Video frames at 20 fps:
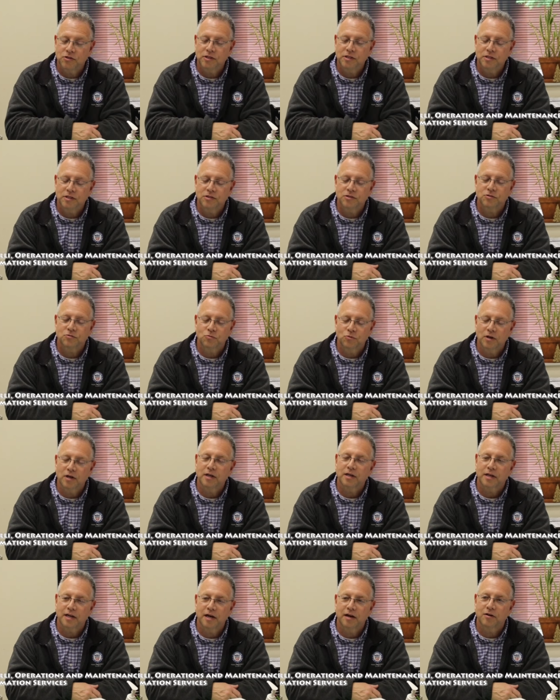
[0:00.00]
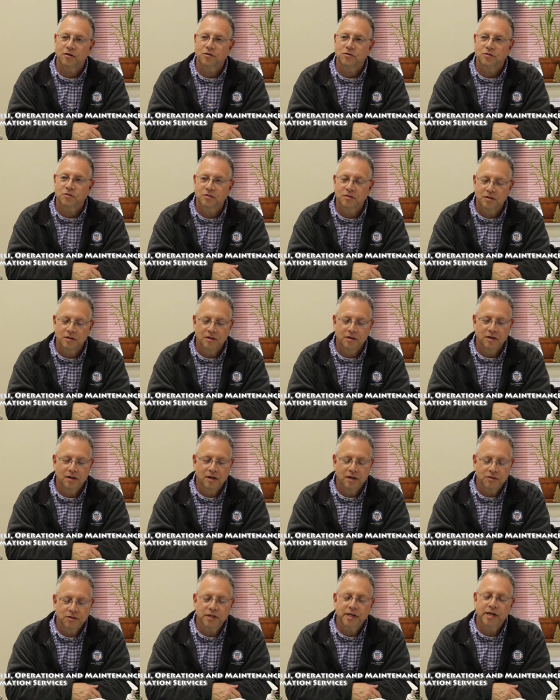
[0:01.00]
she just really cares
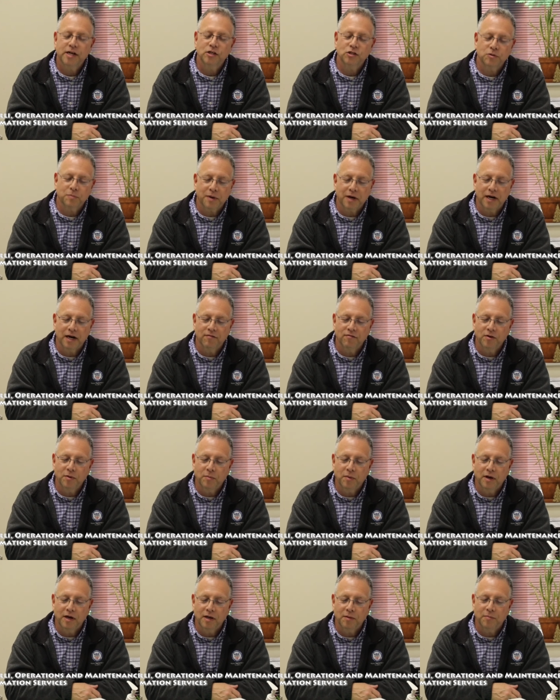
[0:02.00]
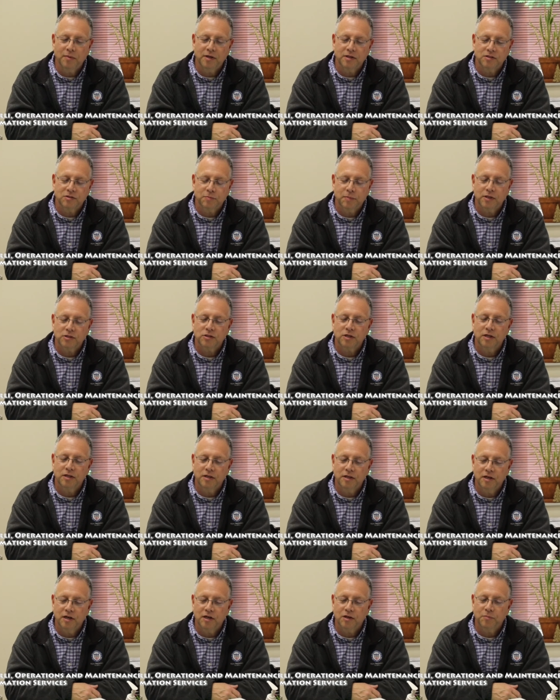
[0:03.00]
she cares about everybody but especially
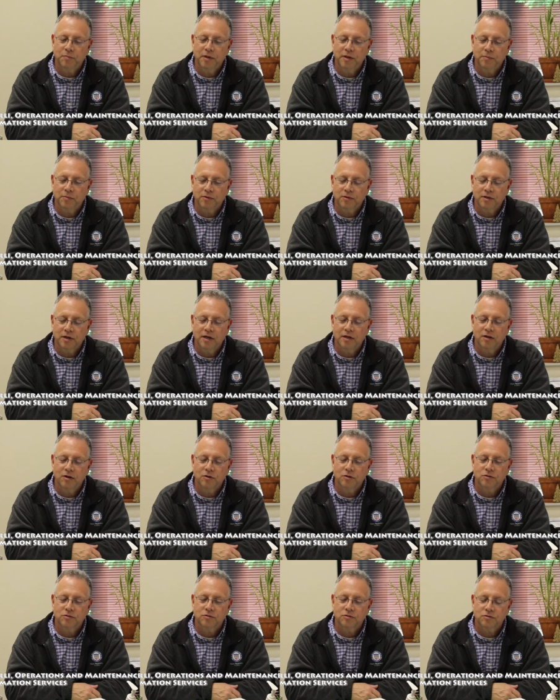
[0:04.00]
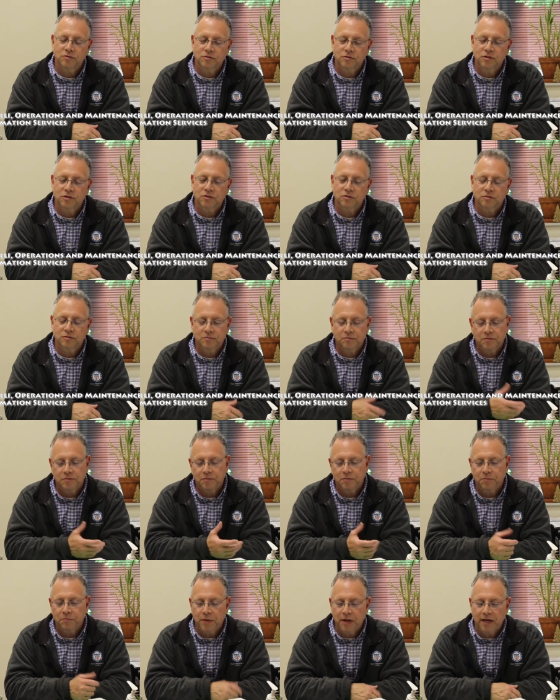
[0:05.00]
the young people and i noticed just
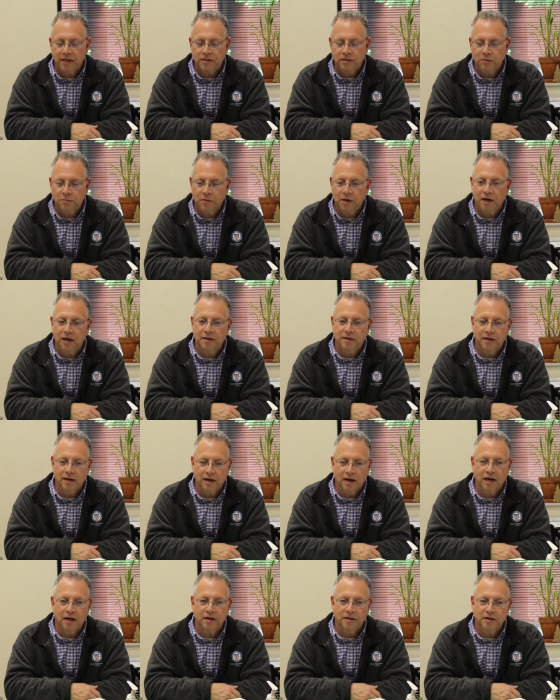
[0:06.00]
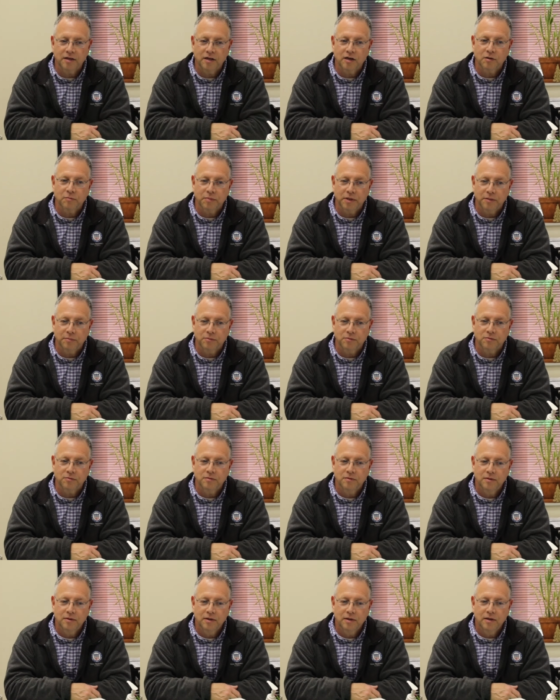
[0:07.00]
passing by that a lot of the young people
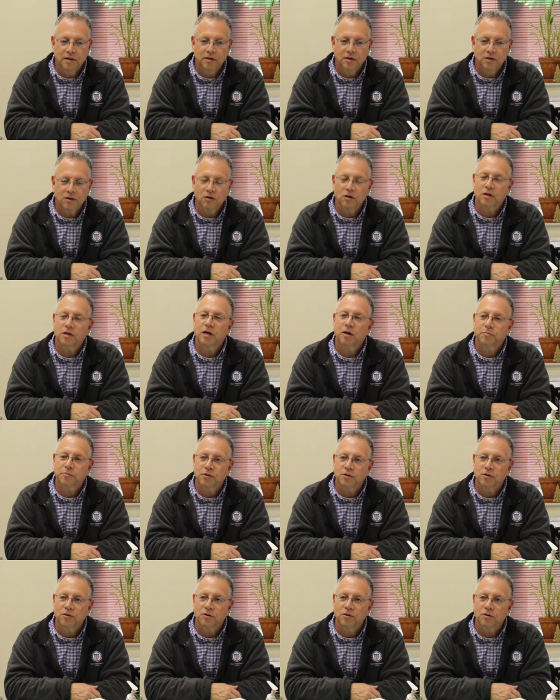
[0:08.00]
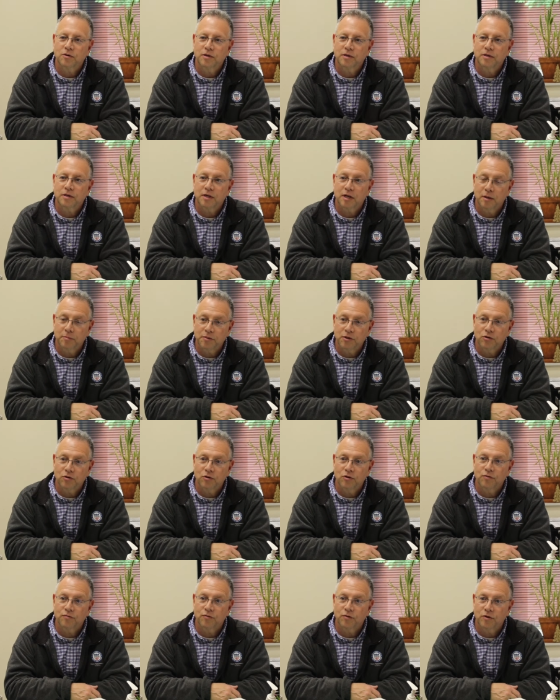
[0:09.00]
look up to her and come to
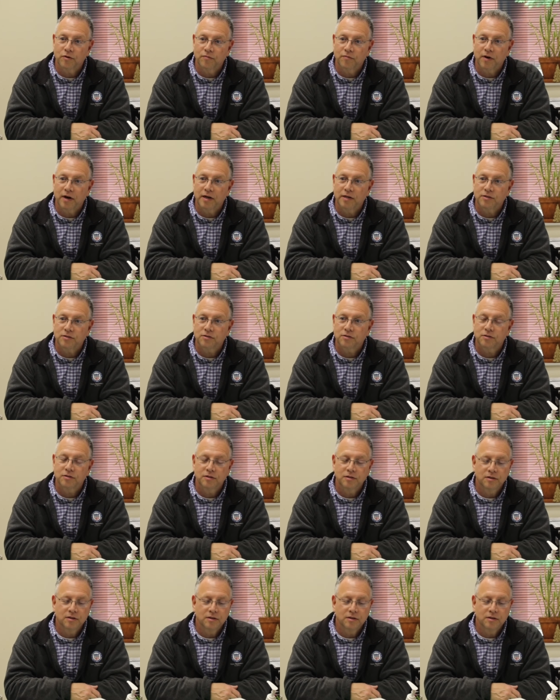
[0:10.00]
her for advice